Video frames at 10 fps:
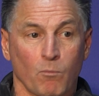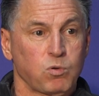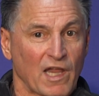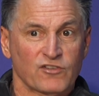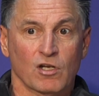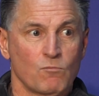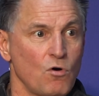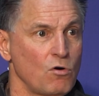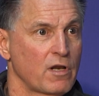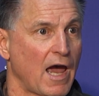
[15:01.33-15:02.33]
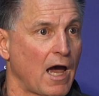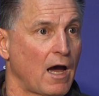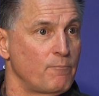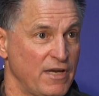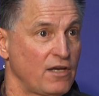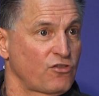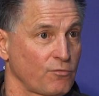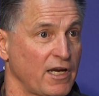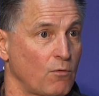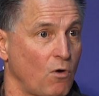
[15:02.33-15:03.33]
pleasant mood being
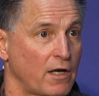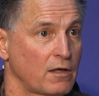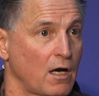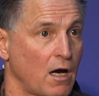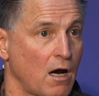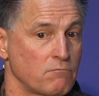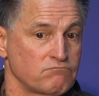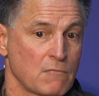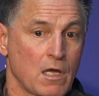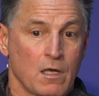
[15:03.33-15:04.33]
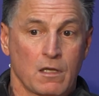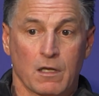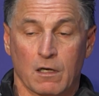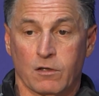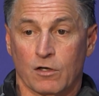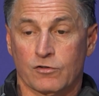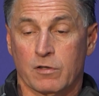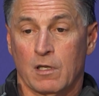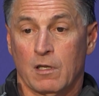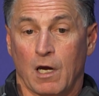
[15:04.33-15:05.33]

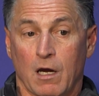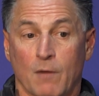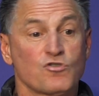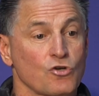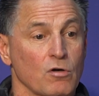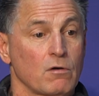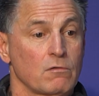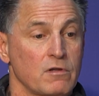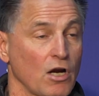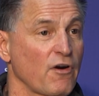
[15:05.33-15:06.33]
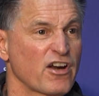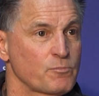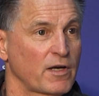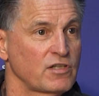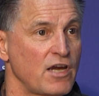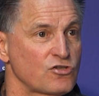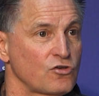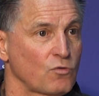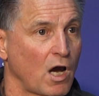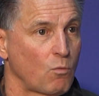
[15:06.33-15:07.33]
3-1. I'm sure their
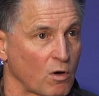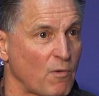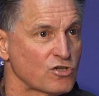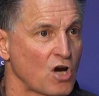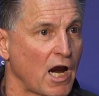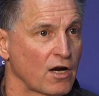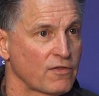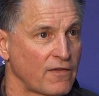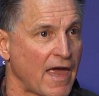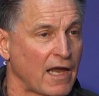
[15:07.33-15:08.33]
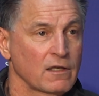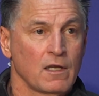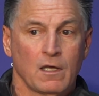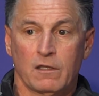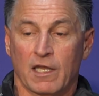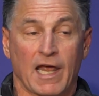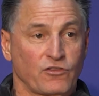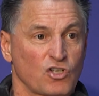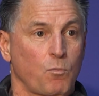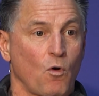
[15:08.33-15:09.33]
expectations were much higher than that, than
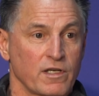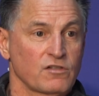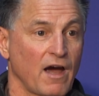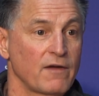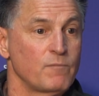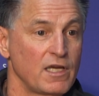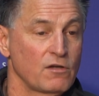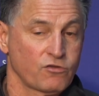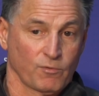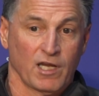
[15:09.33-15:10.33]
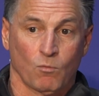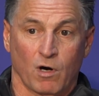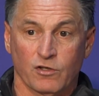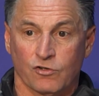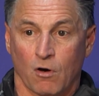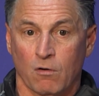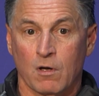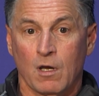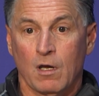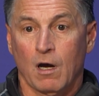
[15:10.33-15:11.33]
at this point in time being 3-1. So
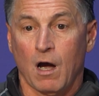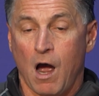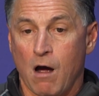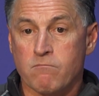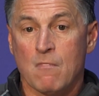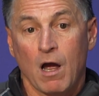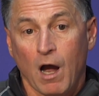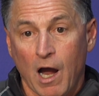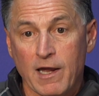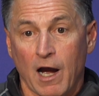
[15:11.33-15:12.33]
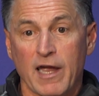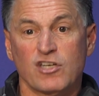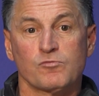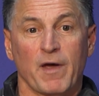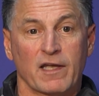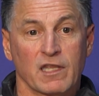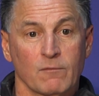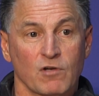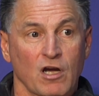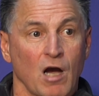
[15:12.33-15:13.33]
I expect
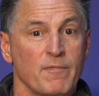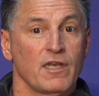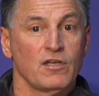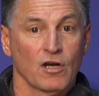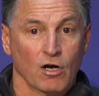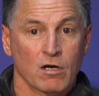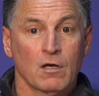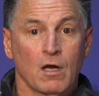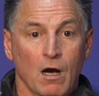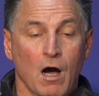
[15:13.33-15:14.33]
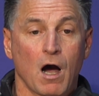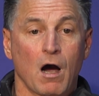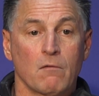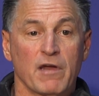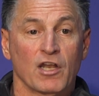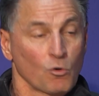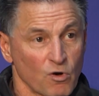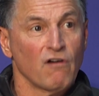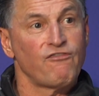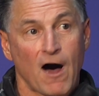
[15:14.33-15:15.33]
them to come in here in a
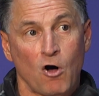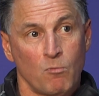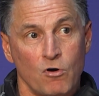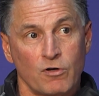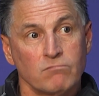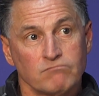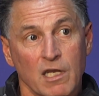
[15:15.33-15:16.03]
real foul mood.